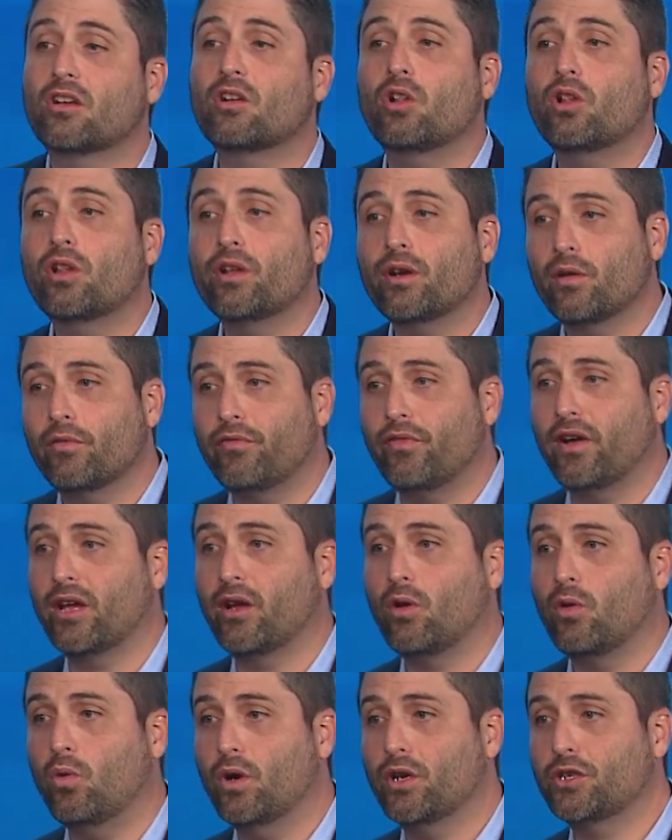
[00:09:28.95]
clarifying
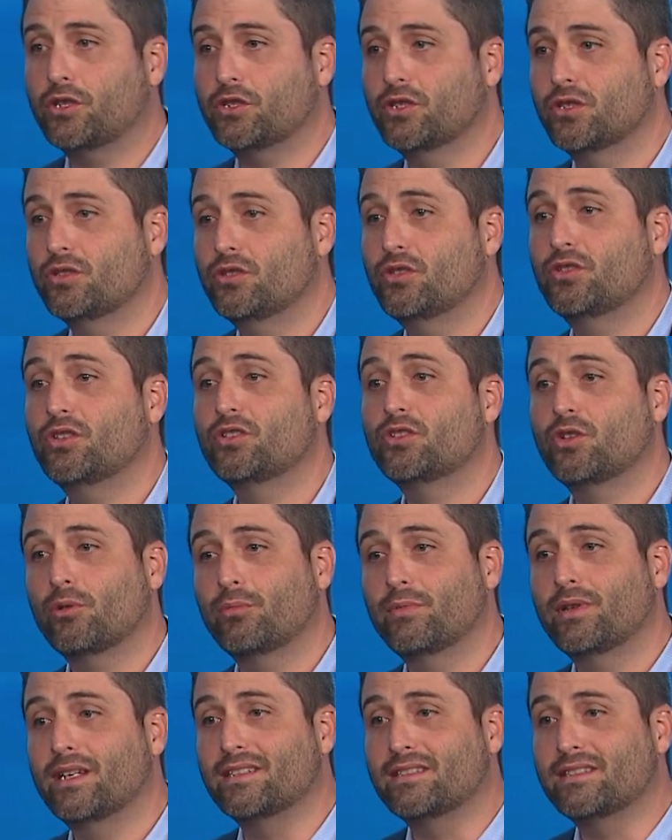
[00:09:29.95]
question to determine